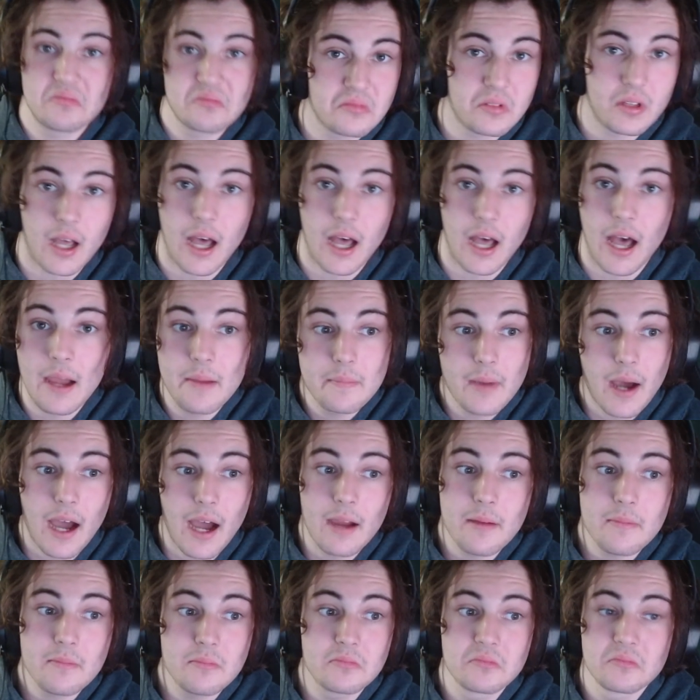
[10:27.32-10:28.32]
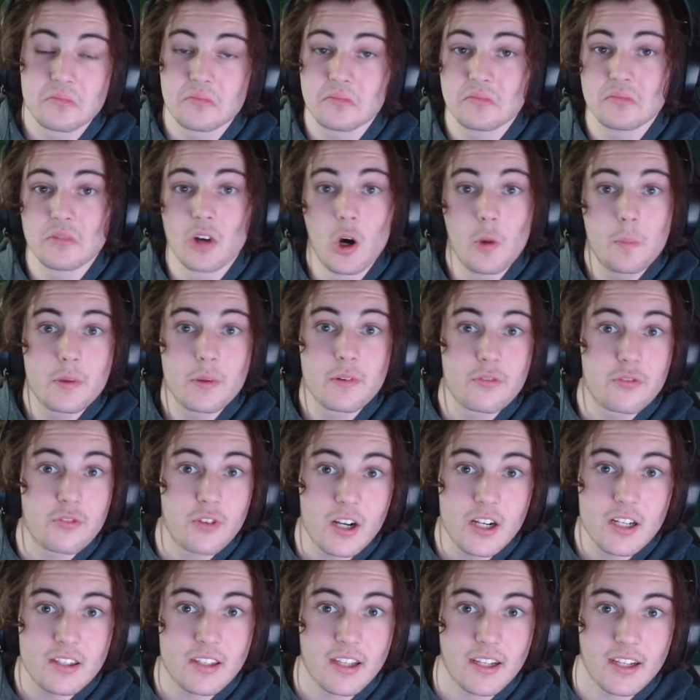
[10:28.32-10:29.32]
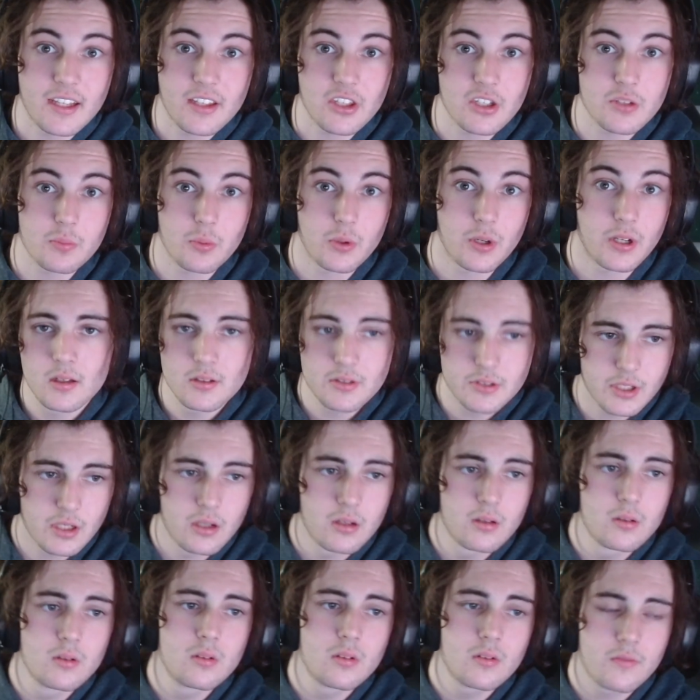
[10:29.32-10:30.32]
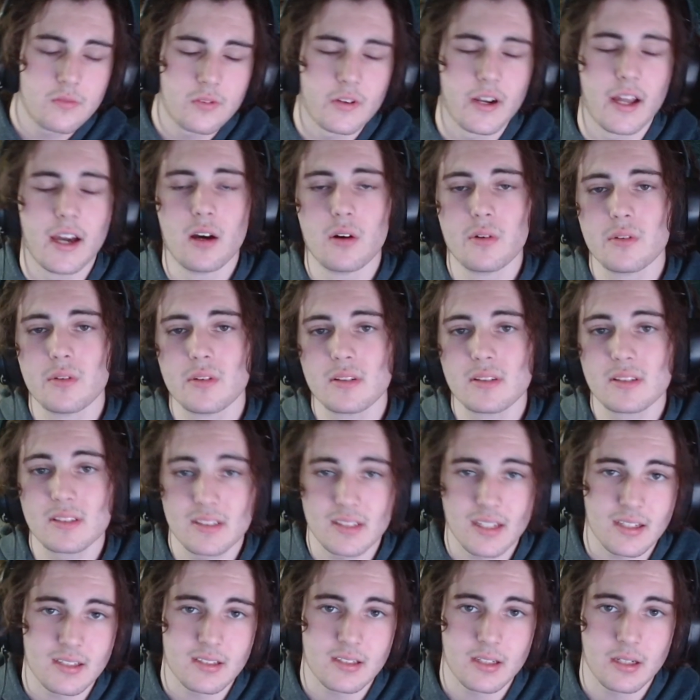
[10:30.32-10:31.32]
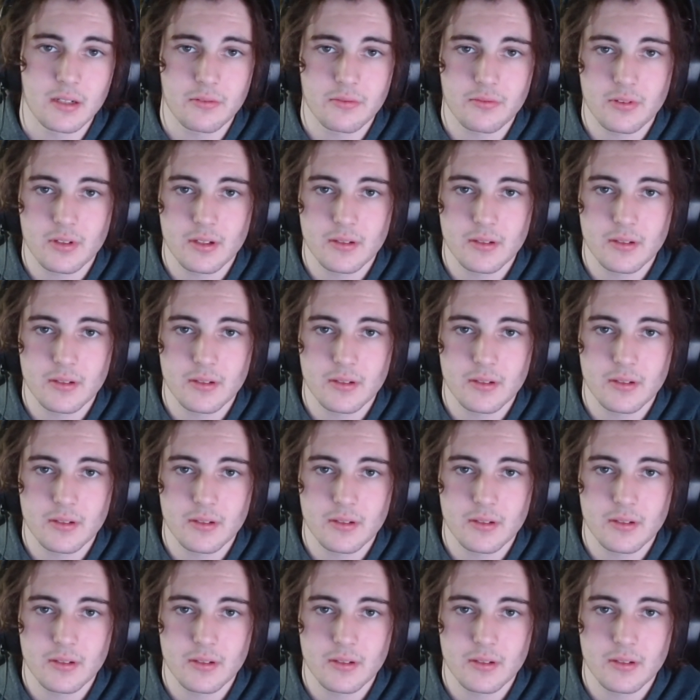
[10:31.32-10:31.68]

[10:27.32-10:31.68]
I'm open for anything at this point. So for now, stay safe.